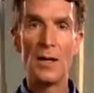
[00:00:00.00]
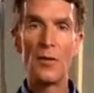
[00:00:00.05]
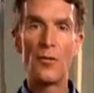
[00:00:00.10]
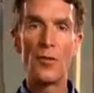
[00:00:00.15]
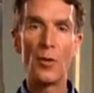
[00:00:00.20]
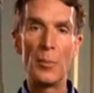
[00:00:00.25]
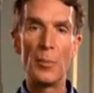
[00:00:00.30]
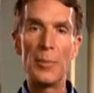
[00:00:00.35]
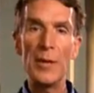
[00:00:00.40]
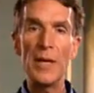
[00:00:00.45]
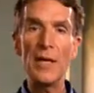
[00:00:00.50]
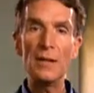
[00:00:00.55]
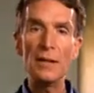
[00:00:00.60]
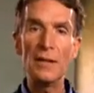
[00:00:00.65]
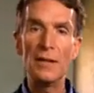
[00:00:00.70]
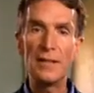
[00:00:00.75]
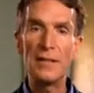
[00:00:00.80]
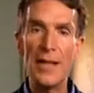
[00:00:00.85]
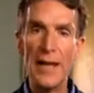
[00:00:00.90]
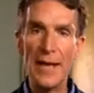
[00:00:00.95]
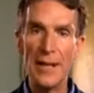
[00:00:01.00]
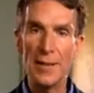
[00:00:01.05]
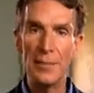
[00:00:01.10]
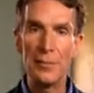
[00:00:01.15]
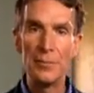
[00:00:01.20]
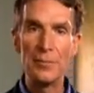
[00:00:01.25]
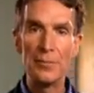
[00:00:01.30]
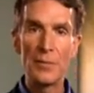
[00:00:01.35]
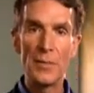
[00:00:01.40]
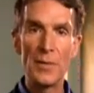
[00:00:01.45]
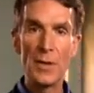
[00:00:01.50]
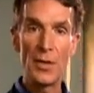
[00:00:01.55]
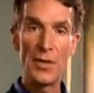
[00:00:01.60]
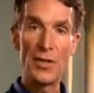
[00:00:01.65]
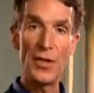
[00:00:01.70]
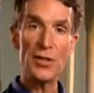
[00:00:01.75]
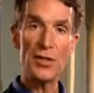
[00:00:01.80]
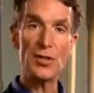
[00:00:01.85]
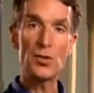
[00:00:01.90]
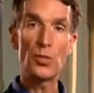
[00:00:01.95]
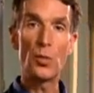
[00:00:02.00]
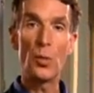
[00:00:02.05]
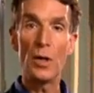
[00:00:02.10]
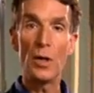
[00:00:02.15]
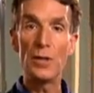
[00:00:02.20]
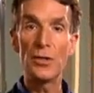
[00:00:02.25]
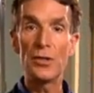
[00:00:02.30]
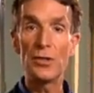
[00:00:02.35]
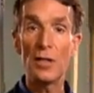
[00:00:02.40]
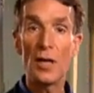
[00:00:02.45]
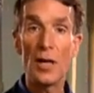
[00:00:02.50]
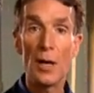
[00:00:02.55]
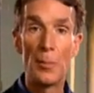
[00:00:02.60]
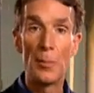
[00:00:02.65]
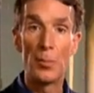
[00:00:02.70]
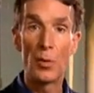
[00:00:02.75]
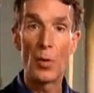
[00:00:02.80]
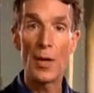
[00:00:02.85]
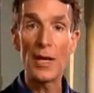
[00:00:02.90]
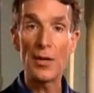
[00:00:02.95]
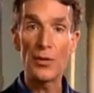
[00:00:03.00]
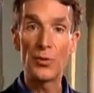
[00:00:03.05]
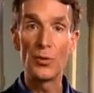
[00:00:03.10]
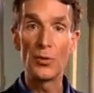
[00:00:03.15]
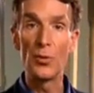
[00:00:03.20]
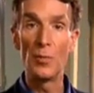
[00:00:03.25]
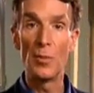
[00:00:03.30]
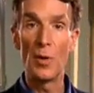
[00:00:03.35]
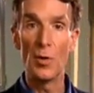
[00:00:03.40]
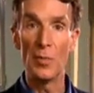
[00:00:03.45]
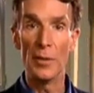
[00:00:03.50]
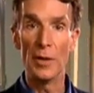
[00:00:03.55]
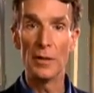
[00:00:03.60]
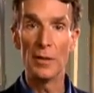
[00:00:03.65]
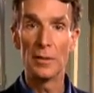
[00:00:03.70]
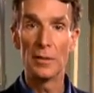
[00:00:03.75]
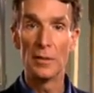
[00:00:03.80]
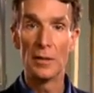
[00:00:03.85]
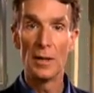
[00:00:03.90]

For Beadle and Tatum, this was a breakthrough moment.